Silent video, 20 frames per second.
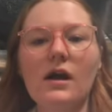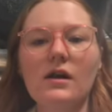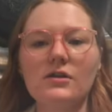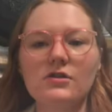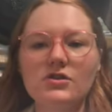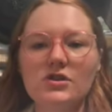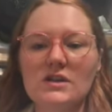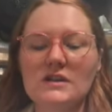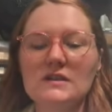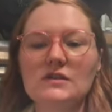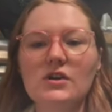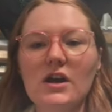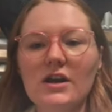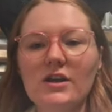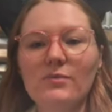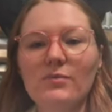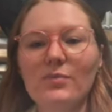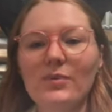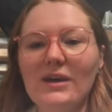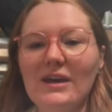just try
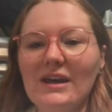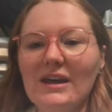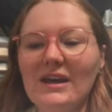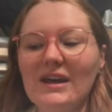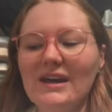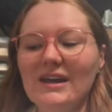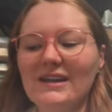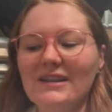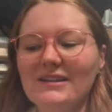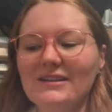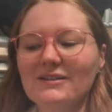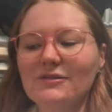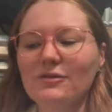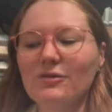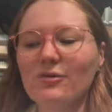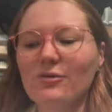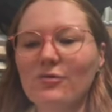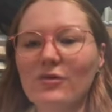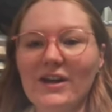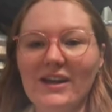to be
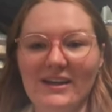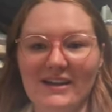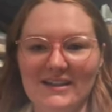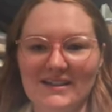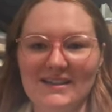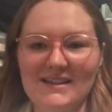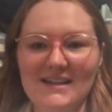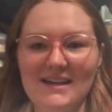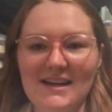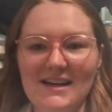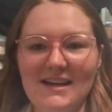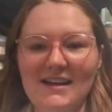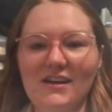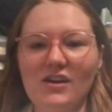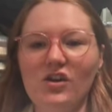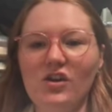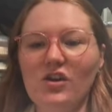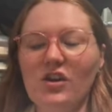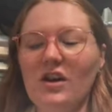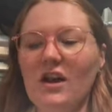realistic.
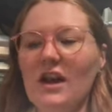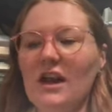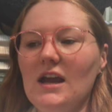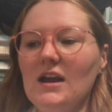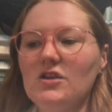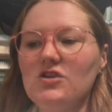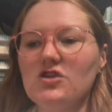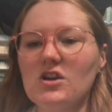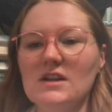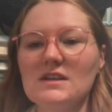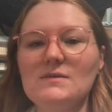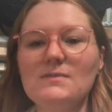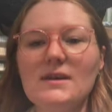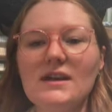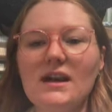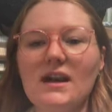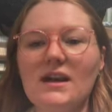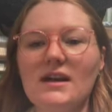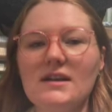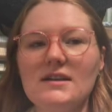Just
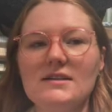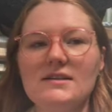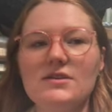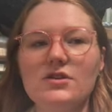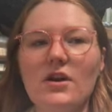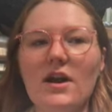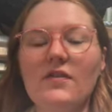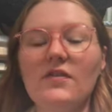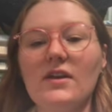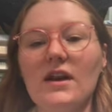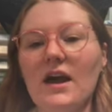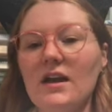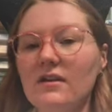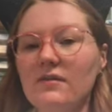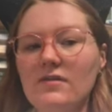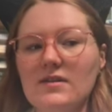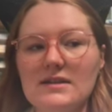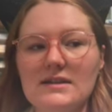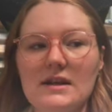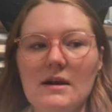because you're at the end
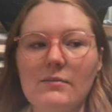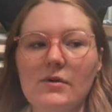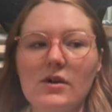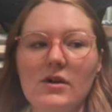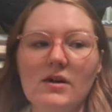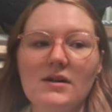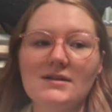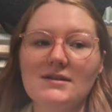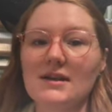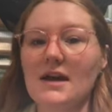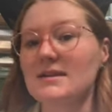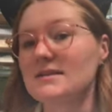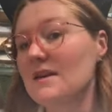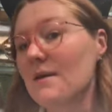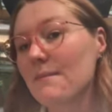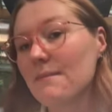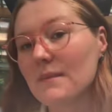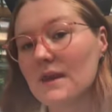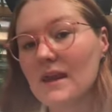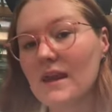of the summer
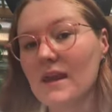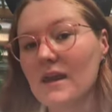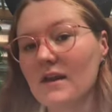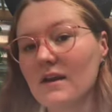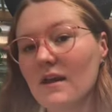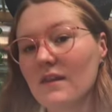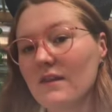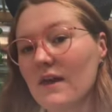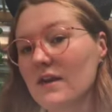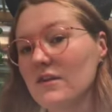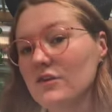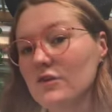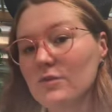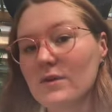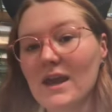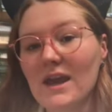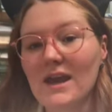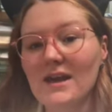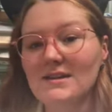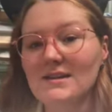doesn't mean that you
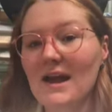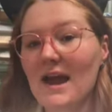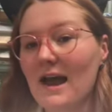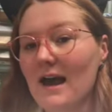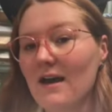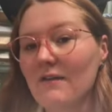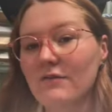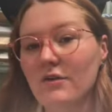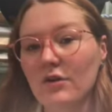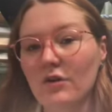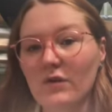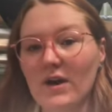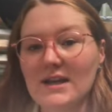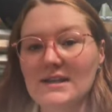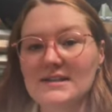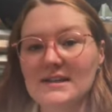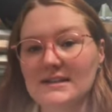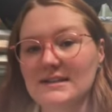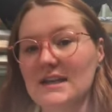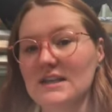can't have a
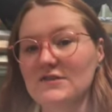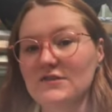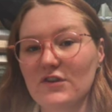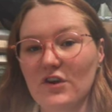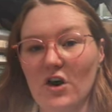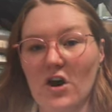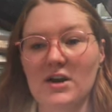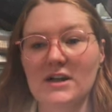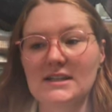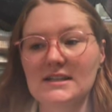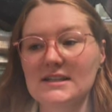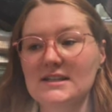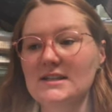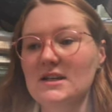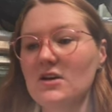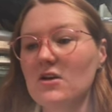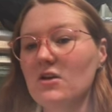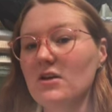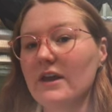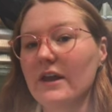great successful garden
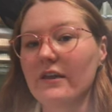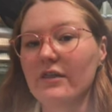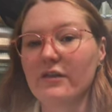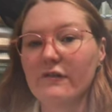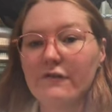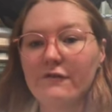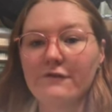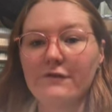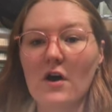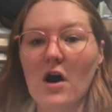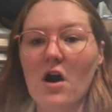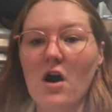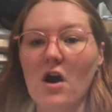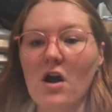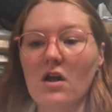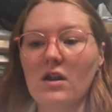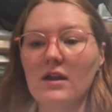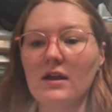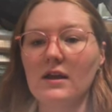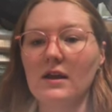still. Like the
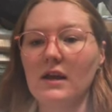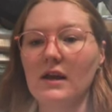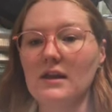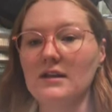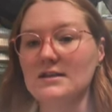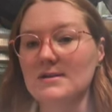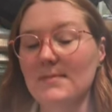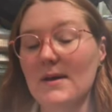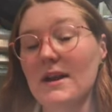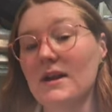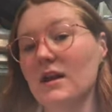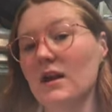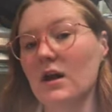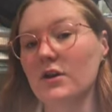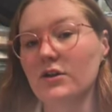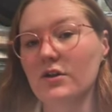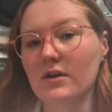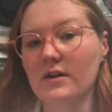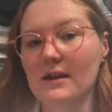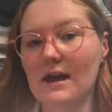fall, depending
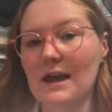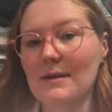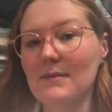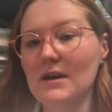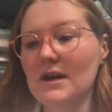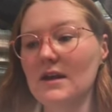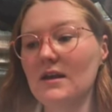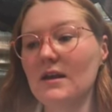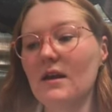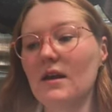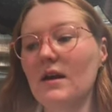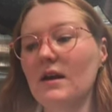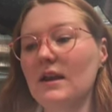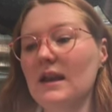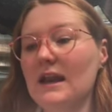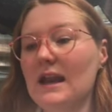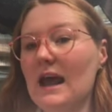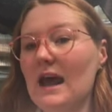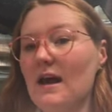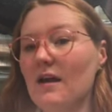on your climate,
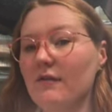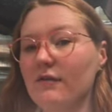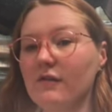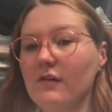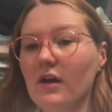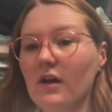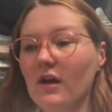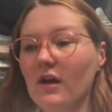can have